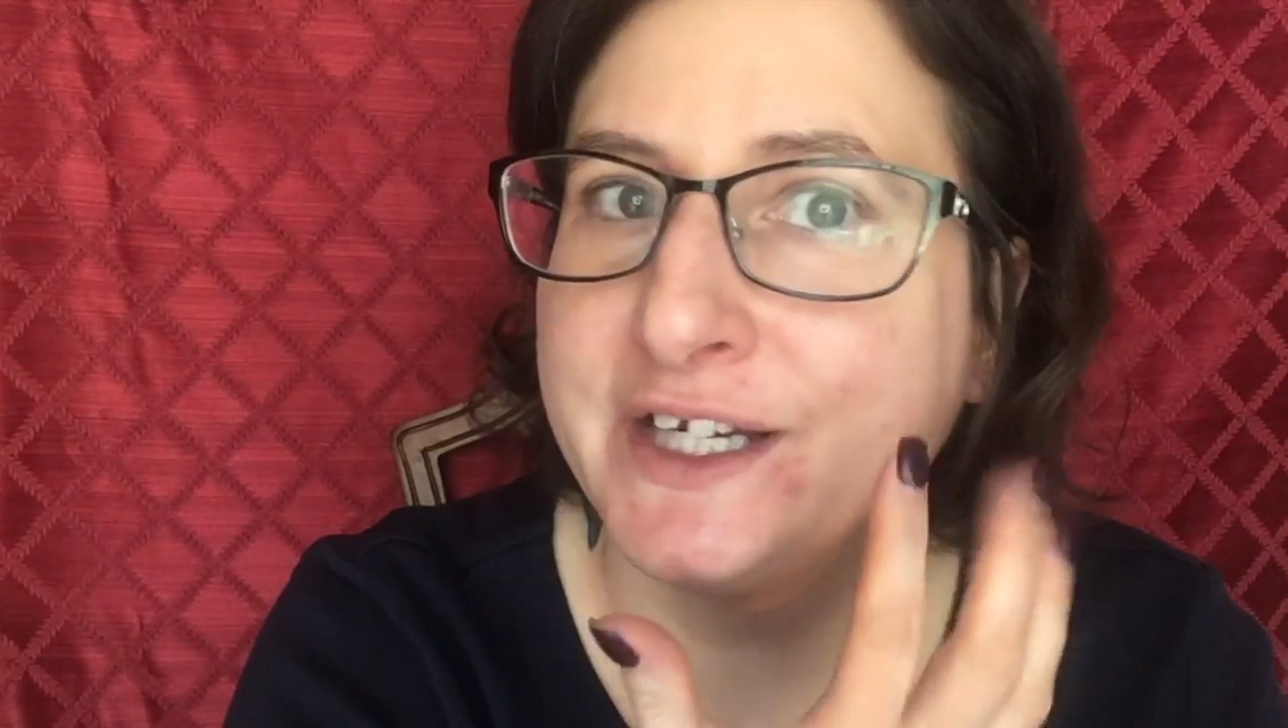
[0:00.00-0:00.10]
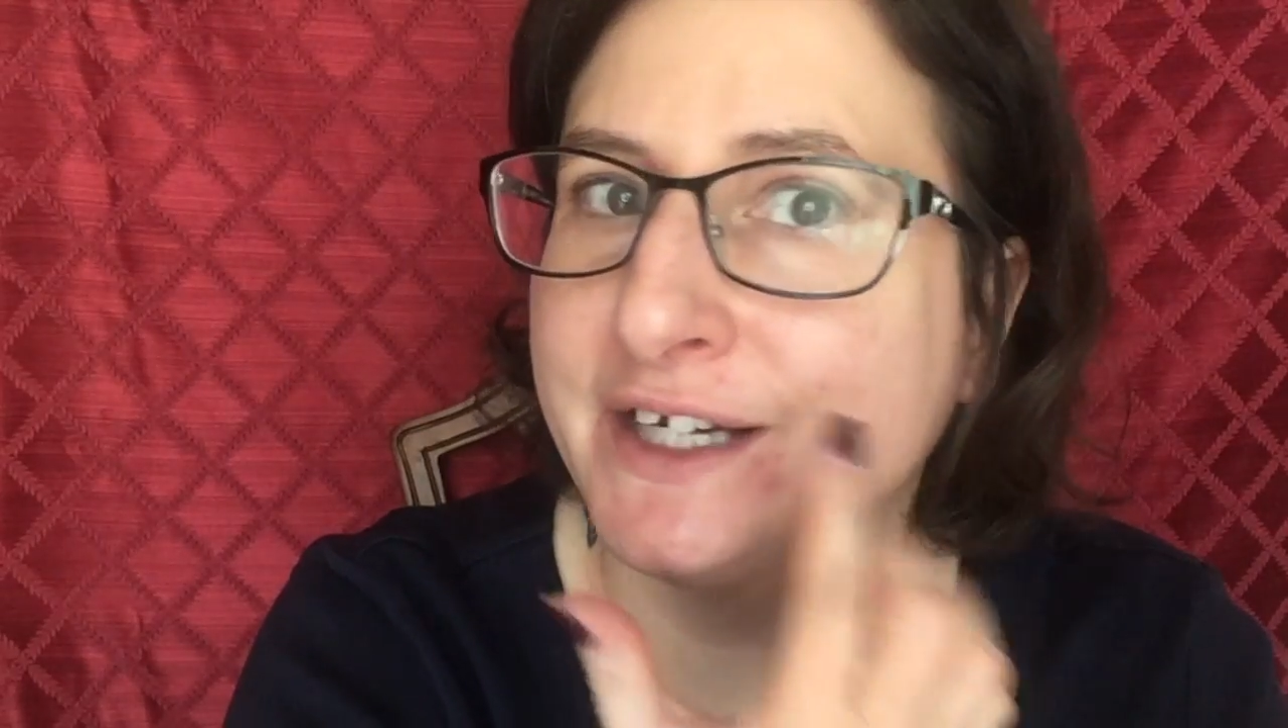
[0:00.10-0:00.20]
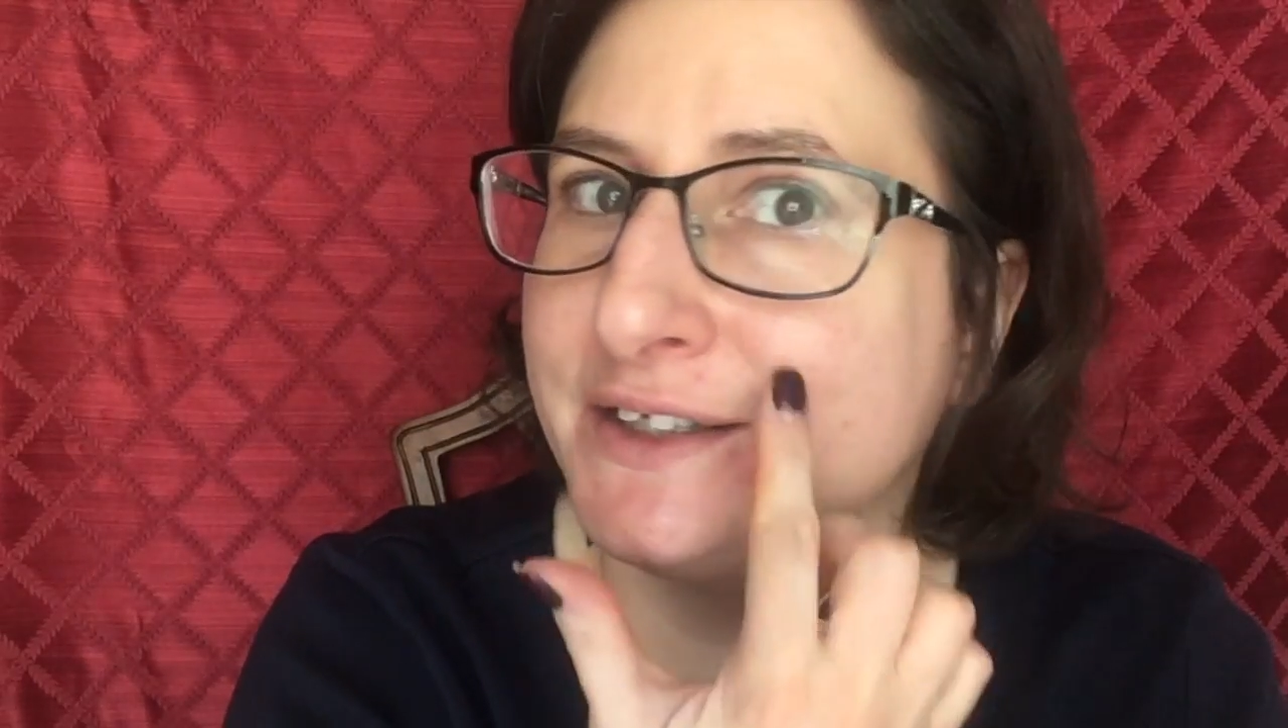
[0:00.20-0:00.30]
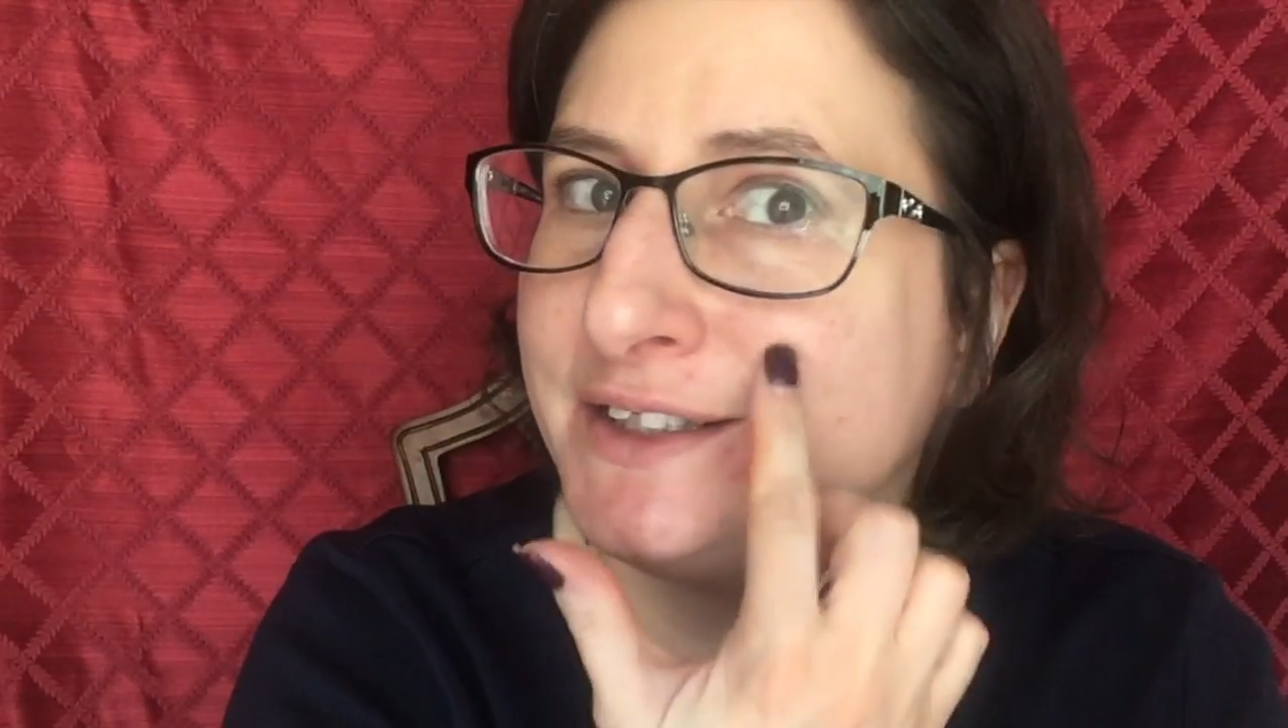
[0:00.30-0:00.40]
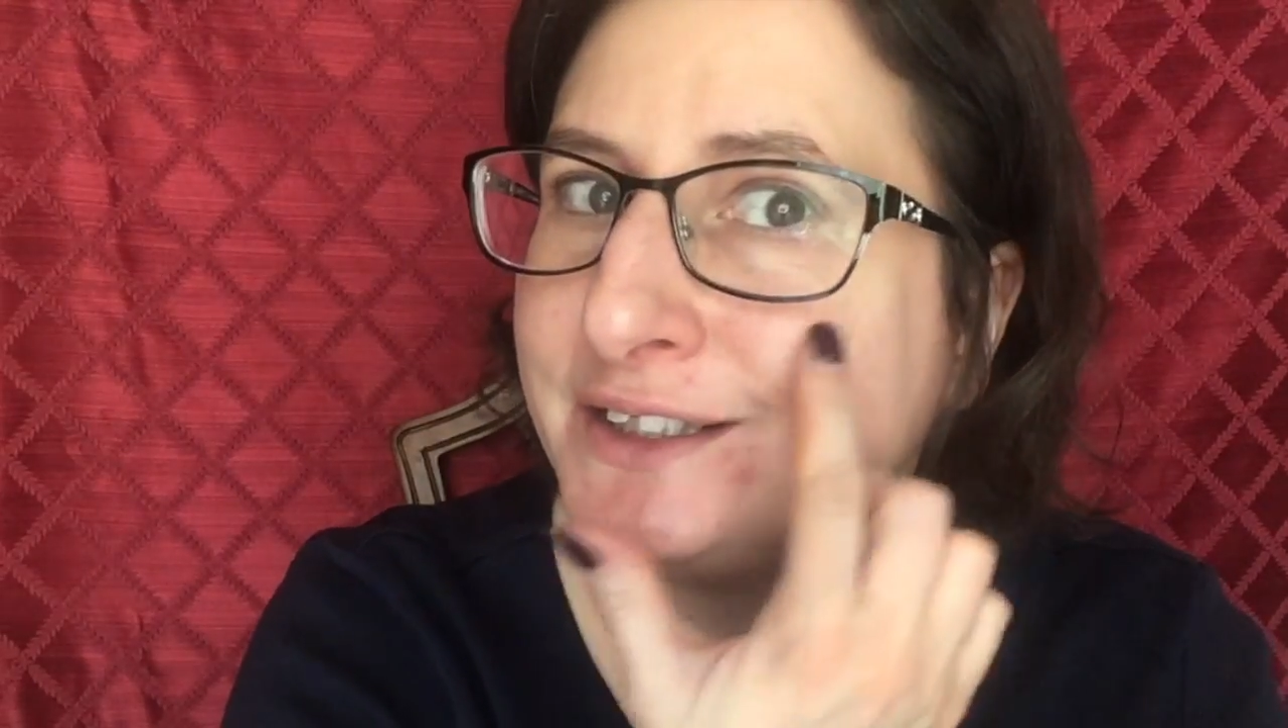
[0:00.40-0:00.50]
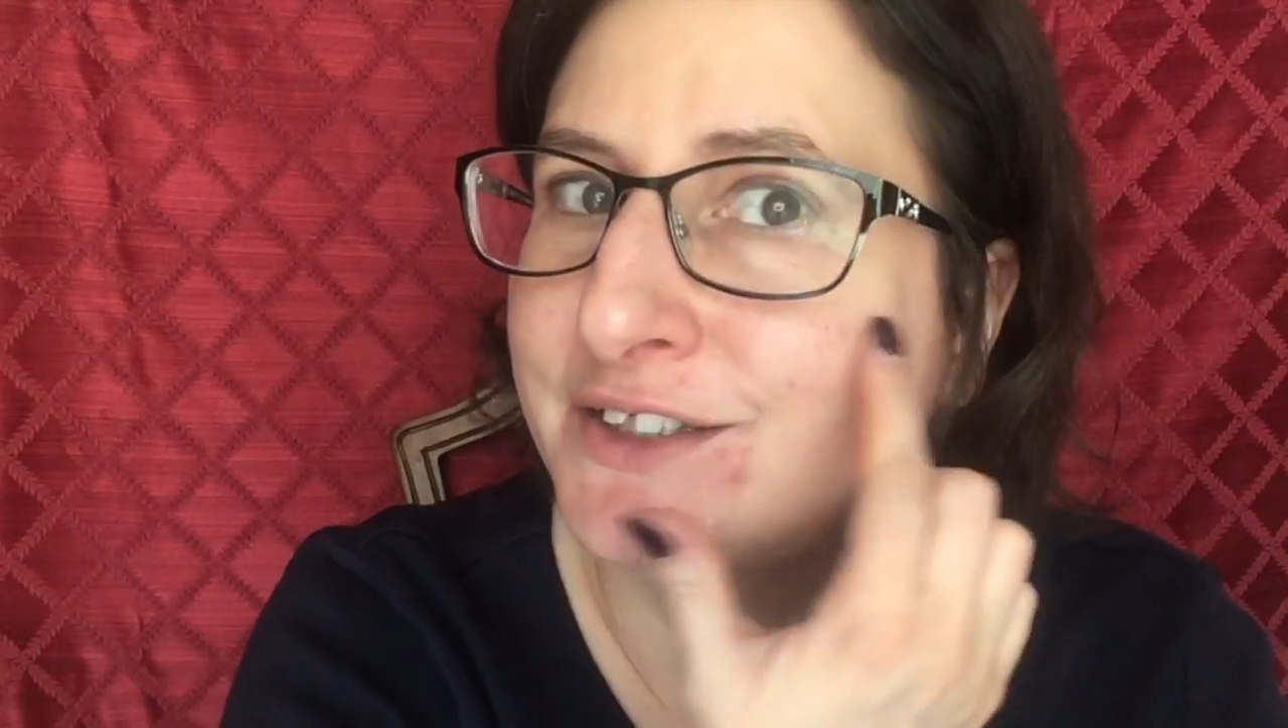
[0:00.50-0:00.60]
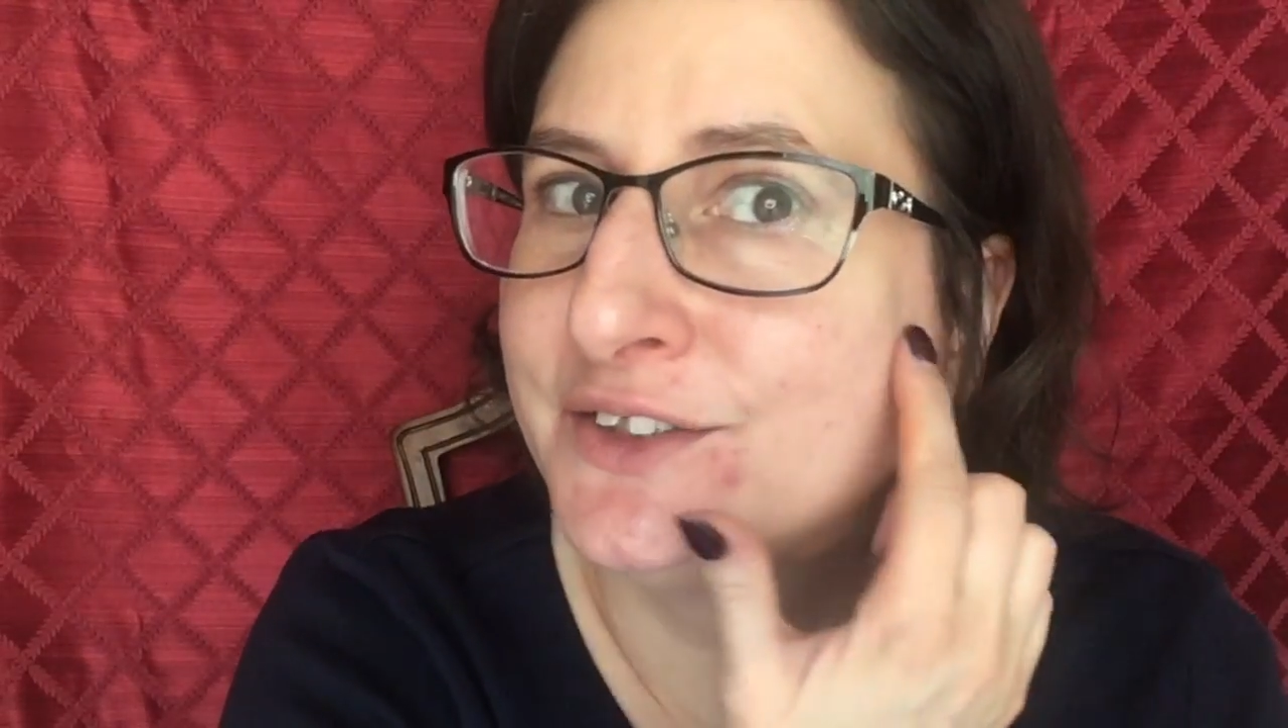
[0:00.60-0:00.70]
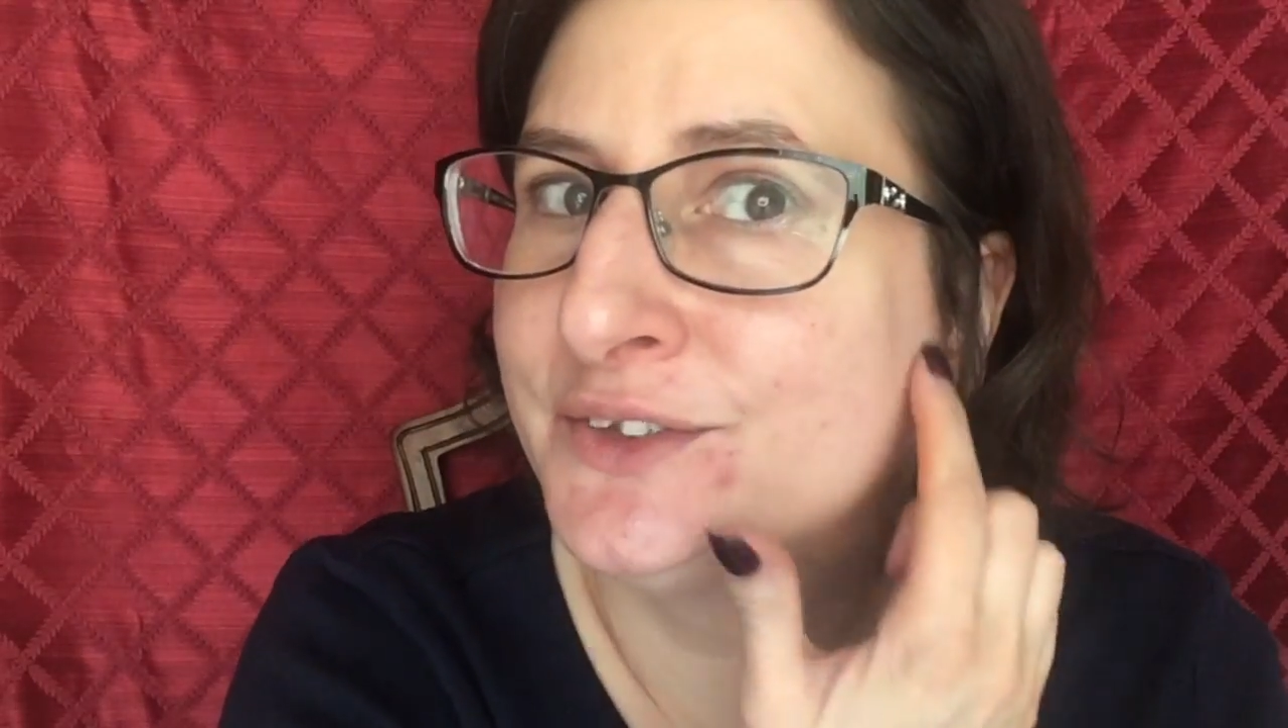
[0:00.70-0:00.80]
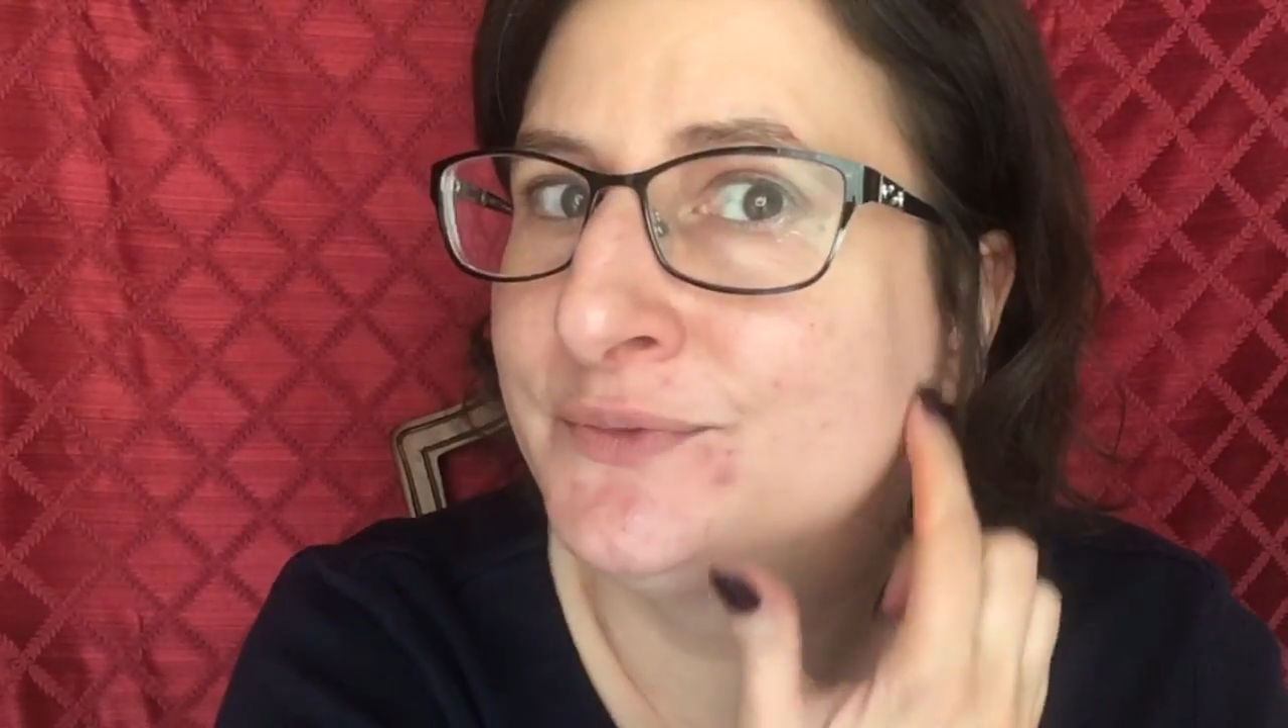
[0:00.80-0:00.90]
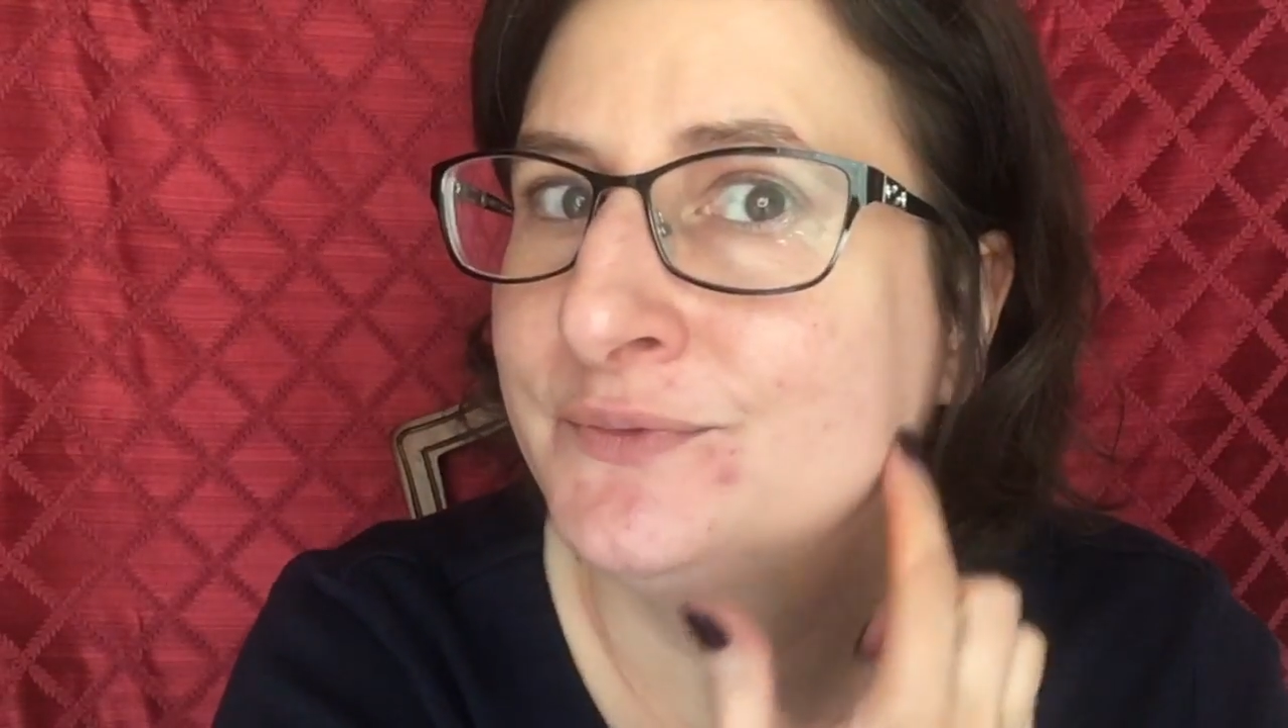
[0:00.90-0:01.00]
acne
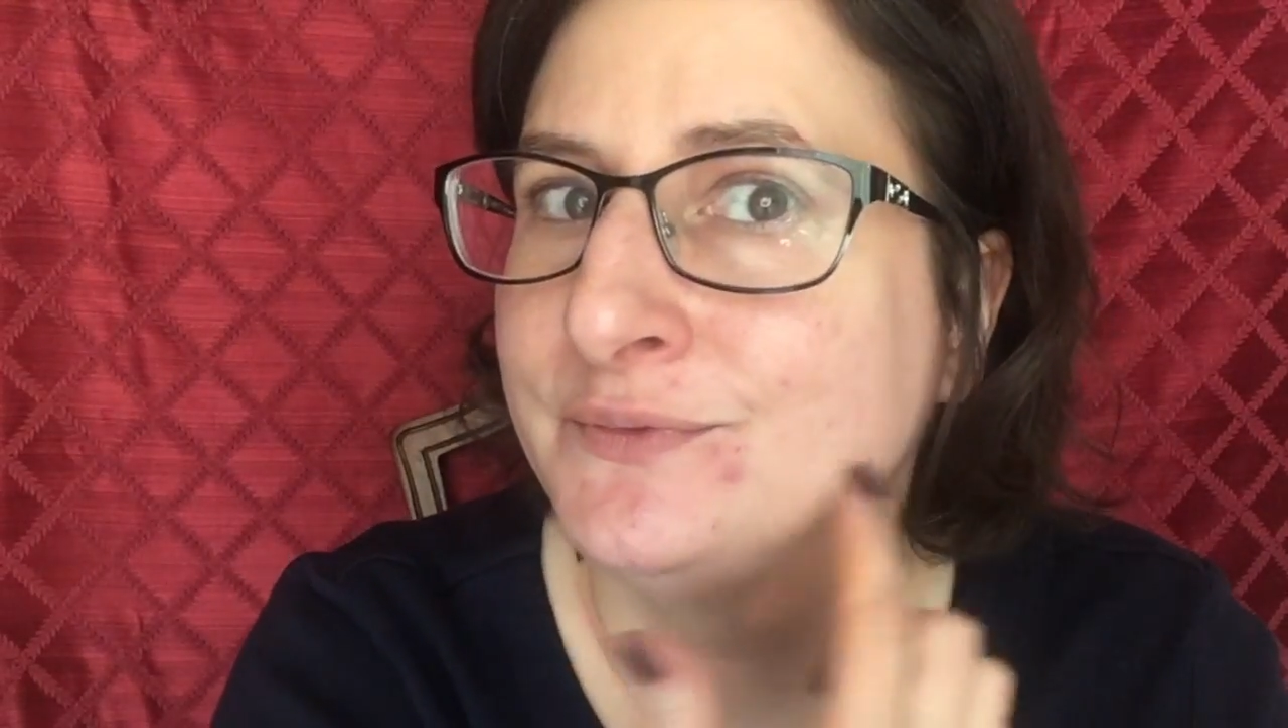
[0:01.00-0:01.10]
here,